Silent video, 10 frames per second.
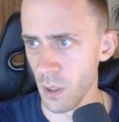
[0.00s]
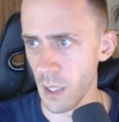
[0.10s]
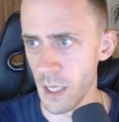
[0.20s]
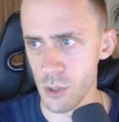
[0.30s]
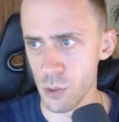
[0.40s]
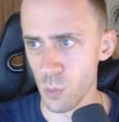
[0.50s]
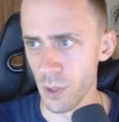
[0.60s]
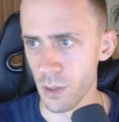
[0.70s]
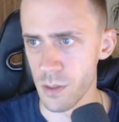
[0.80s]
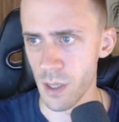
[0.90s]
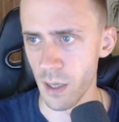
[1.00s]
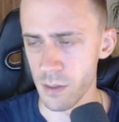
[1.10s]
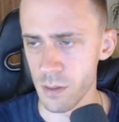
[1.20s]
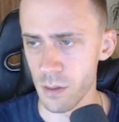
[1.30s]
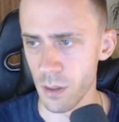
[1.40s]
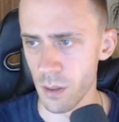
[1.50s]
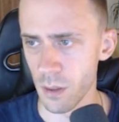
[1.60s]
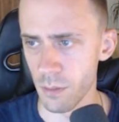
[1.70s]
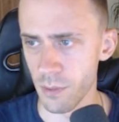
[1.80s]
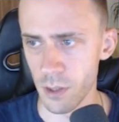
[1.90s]
I just want to test
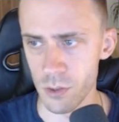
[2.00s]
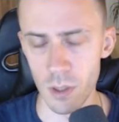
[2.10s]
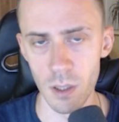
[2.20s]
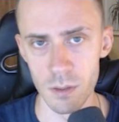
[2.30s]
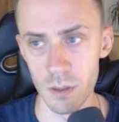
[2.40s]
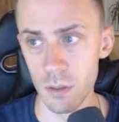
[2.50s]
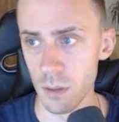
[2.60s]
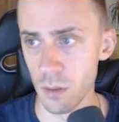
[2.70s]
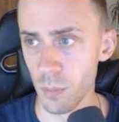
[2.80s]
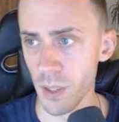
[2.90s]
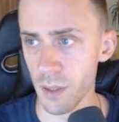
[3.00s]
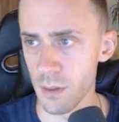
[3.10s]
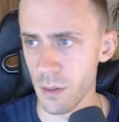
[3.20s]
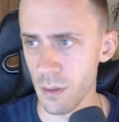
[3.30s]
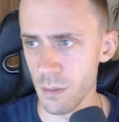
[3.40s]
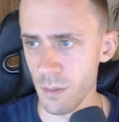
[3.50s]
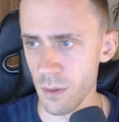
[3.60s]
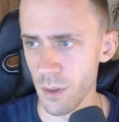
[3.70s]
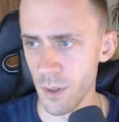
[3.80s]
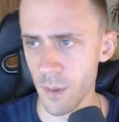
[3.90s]
the functionality a little bit.
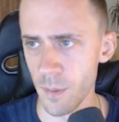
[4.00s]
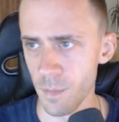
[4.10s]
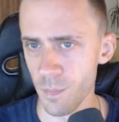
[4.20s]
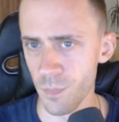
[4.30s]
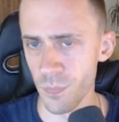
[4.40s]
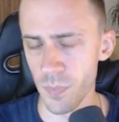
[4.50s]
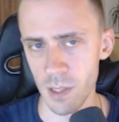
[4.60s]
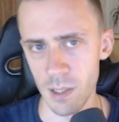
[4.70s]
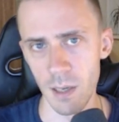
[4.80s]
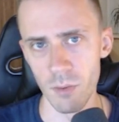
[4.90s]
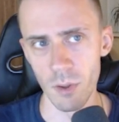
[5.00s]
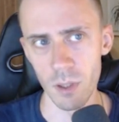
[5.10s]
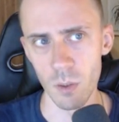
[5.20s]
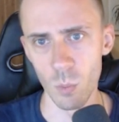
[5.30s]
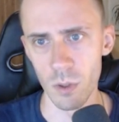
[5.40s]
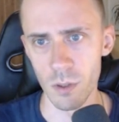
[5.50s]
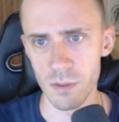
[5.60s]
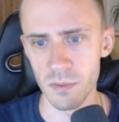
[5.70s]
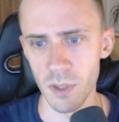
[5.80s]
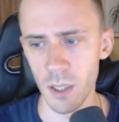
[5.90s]
That everything
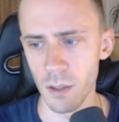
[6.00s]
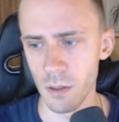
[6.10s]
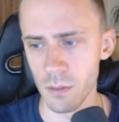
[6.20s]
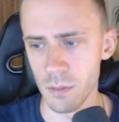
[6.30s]
works fine.